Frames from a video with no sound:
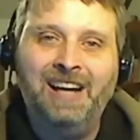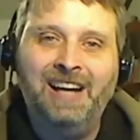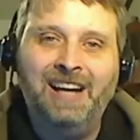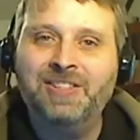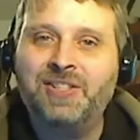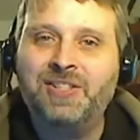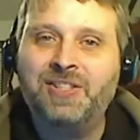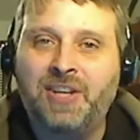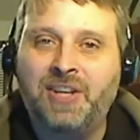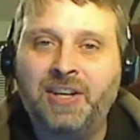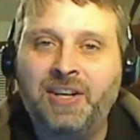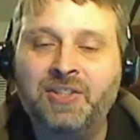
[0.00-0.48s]

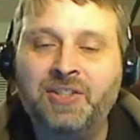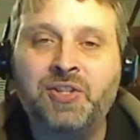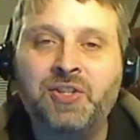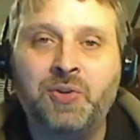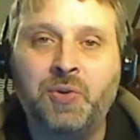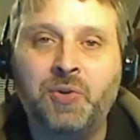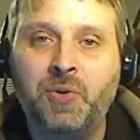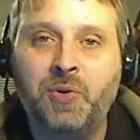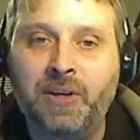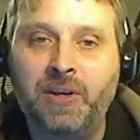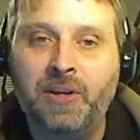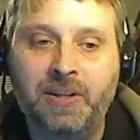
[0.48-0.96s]
Einstein's
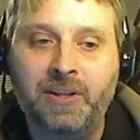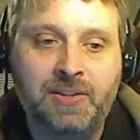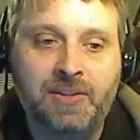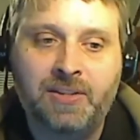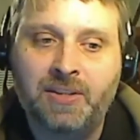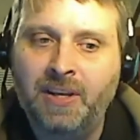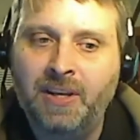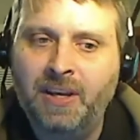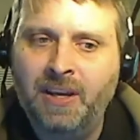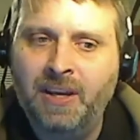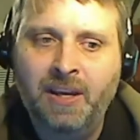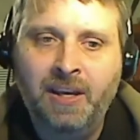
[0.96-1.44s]
story
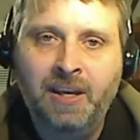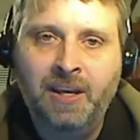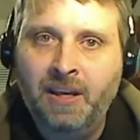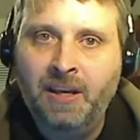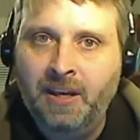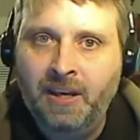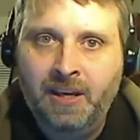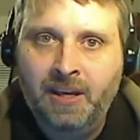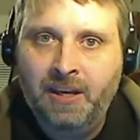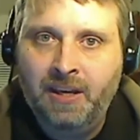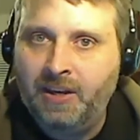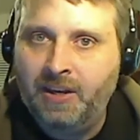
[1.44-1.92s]
is
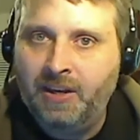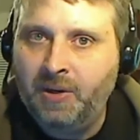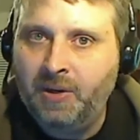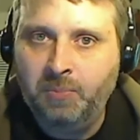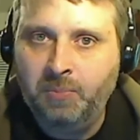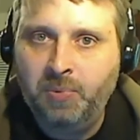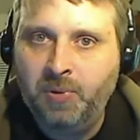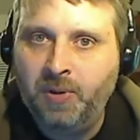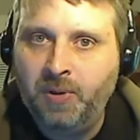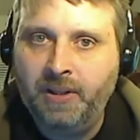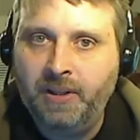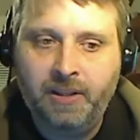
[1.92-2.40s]

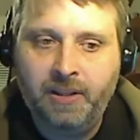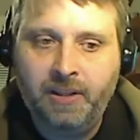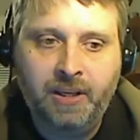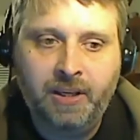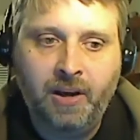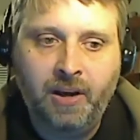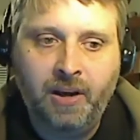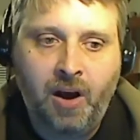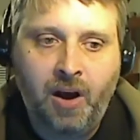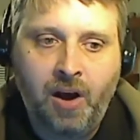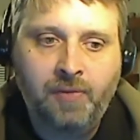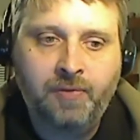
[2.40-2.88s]

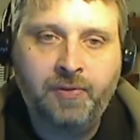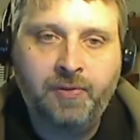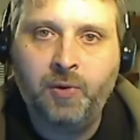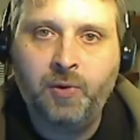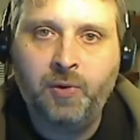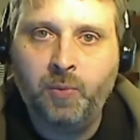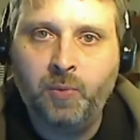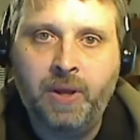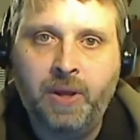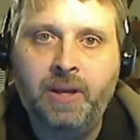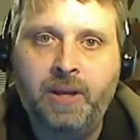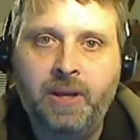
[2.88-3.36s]
completely off
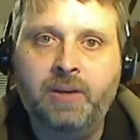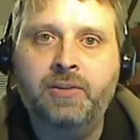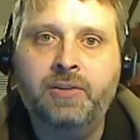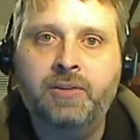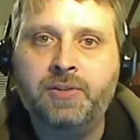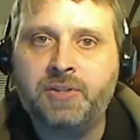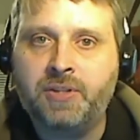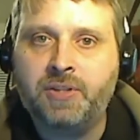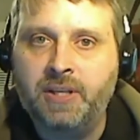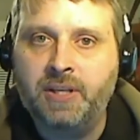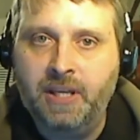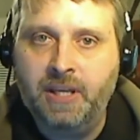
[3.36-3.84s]
the
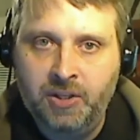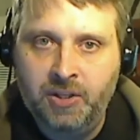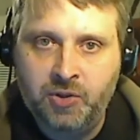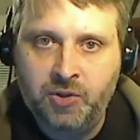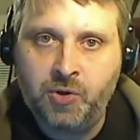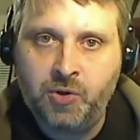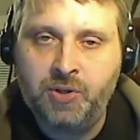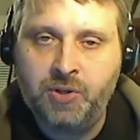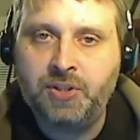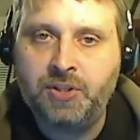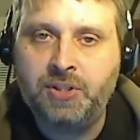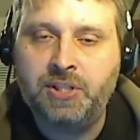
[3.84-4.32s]
rails,
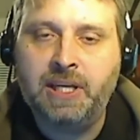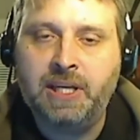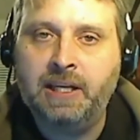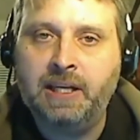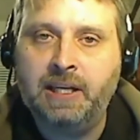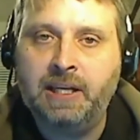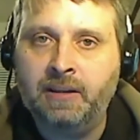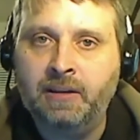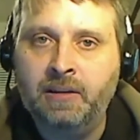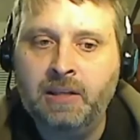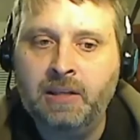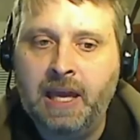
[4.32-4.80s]

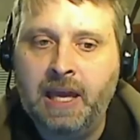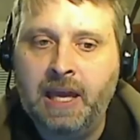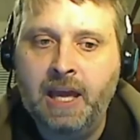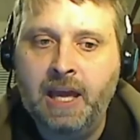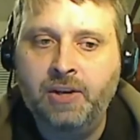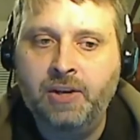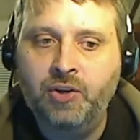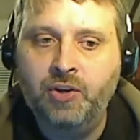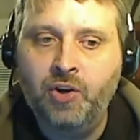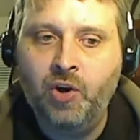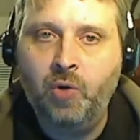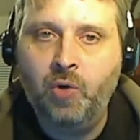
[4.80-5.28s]
interesting,
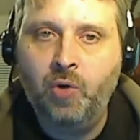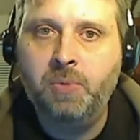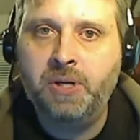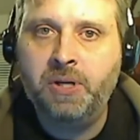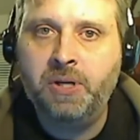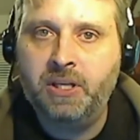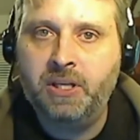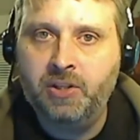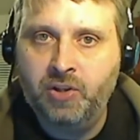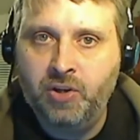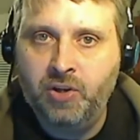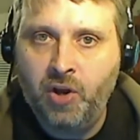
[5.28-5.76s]
and
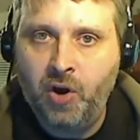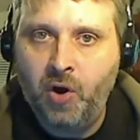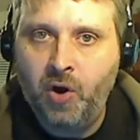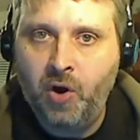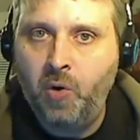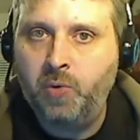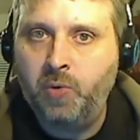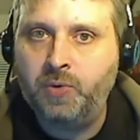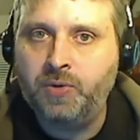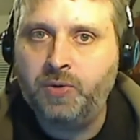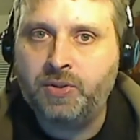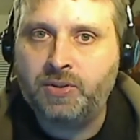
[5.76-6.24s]
nobody
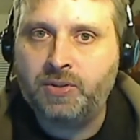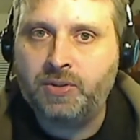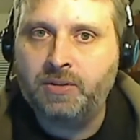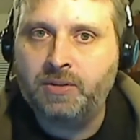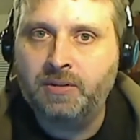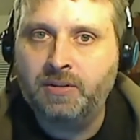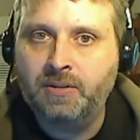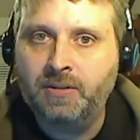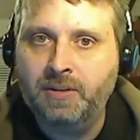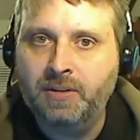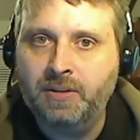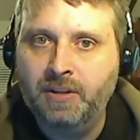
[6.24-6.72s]
knows.
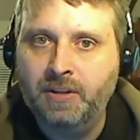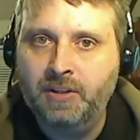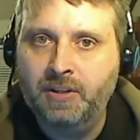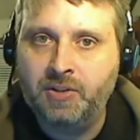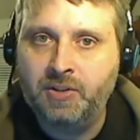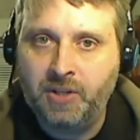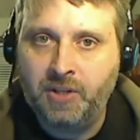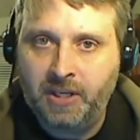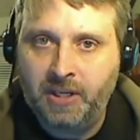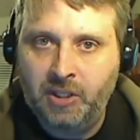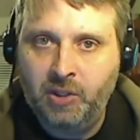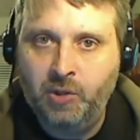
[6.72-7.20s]

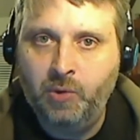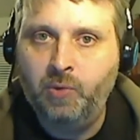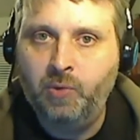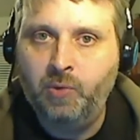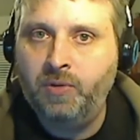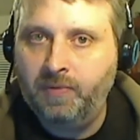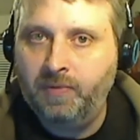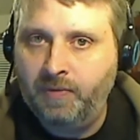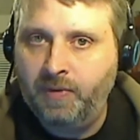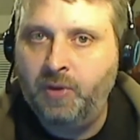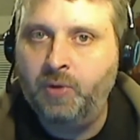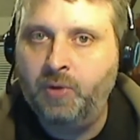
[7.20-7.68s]
It's like you,
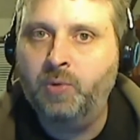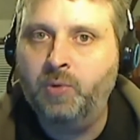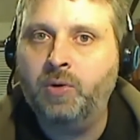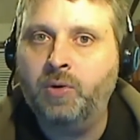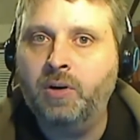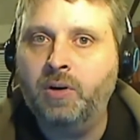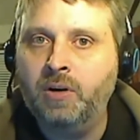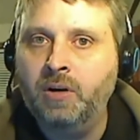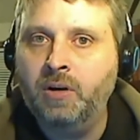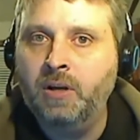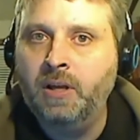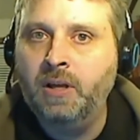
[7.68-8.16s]
the
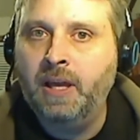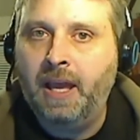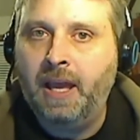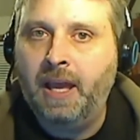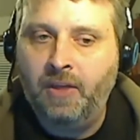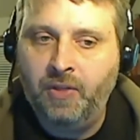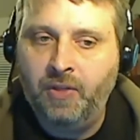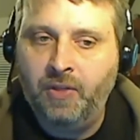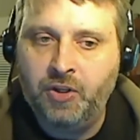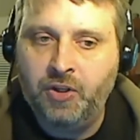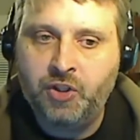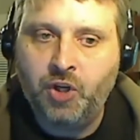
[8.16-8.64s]
viewer,
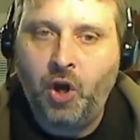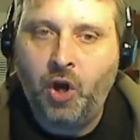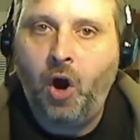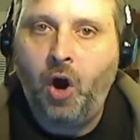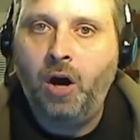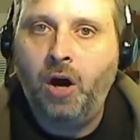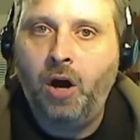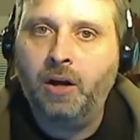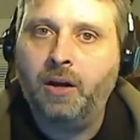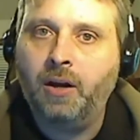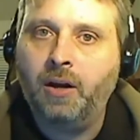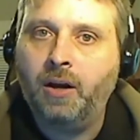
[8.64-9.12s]
and the
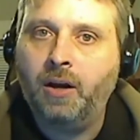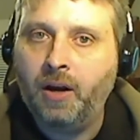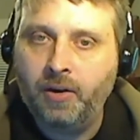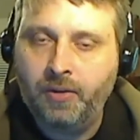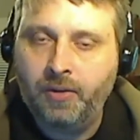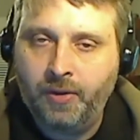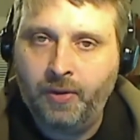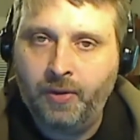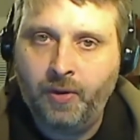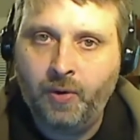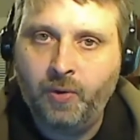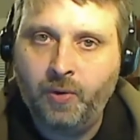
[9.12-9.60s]
dog
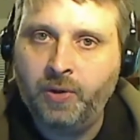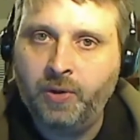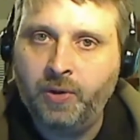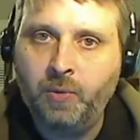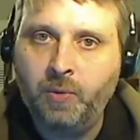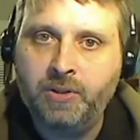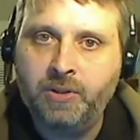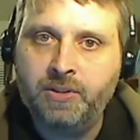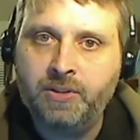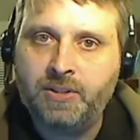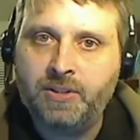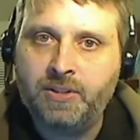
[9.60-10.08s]
are the only
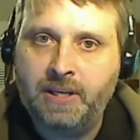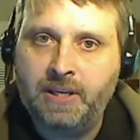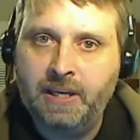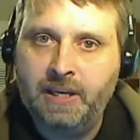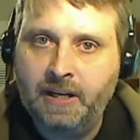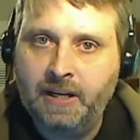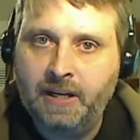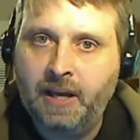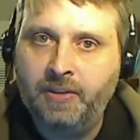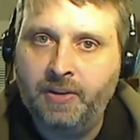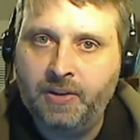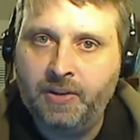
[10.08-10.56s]
ones
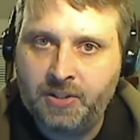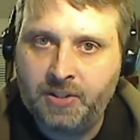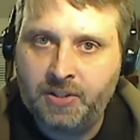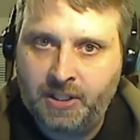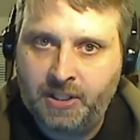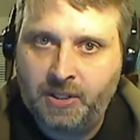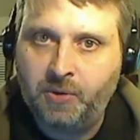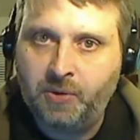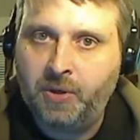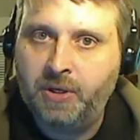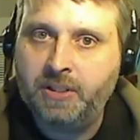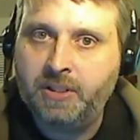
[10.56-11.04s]
in on the
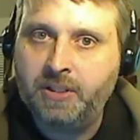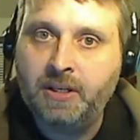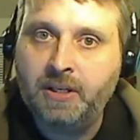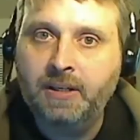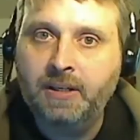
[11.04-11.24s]
secret.